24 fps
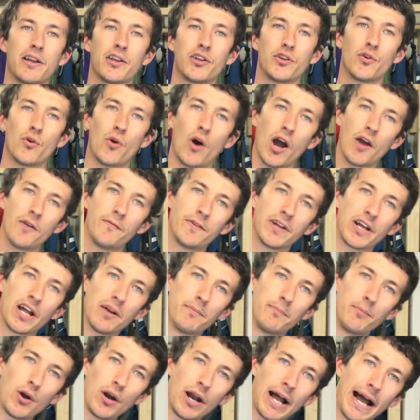you're hopefully going
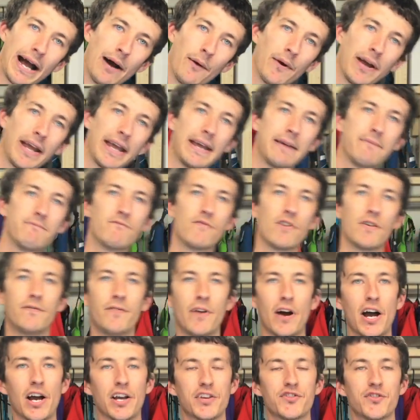to pull it out in
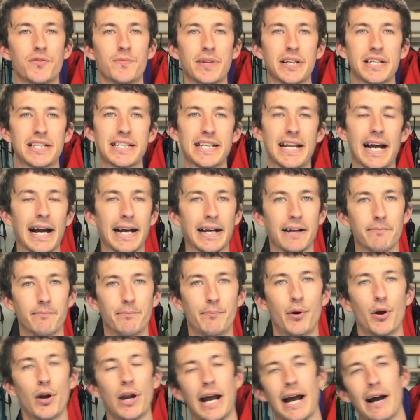reverse from the snag and
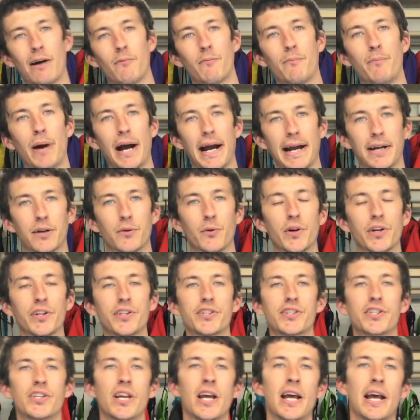pull it out
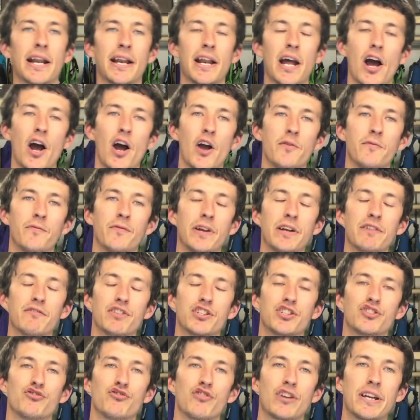backwards to hopefully
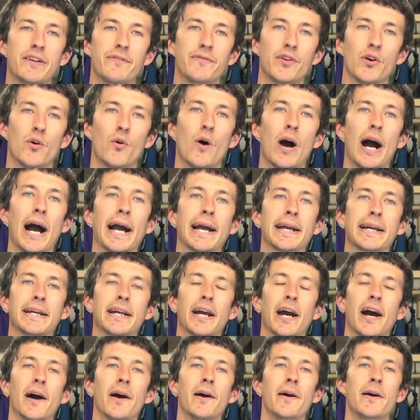retrieve your
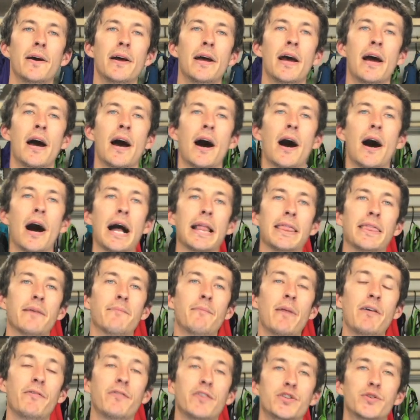anchor. And the
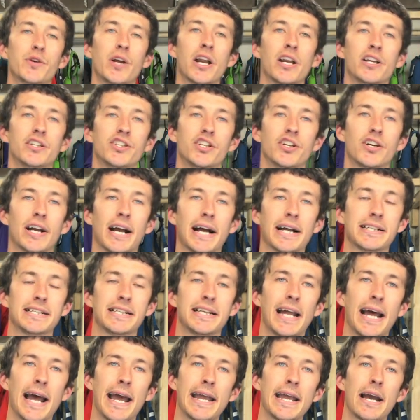methods we're going to look at
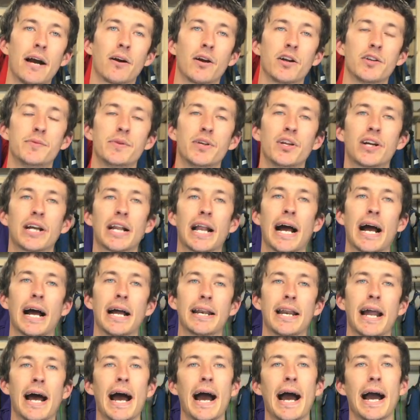today, I'm going to be looking at
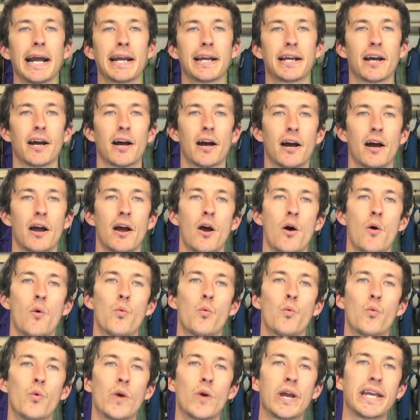an anchor
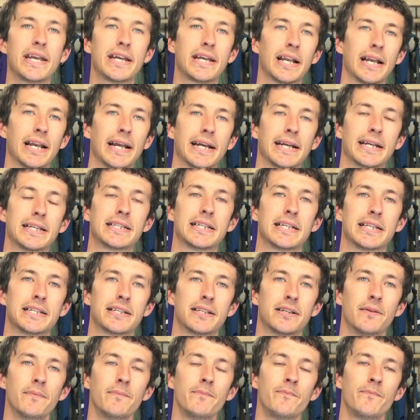weak link
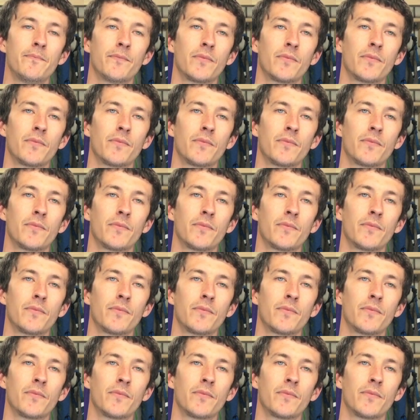system,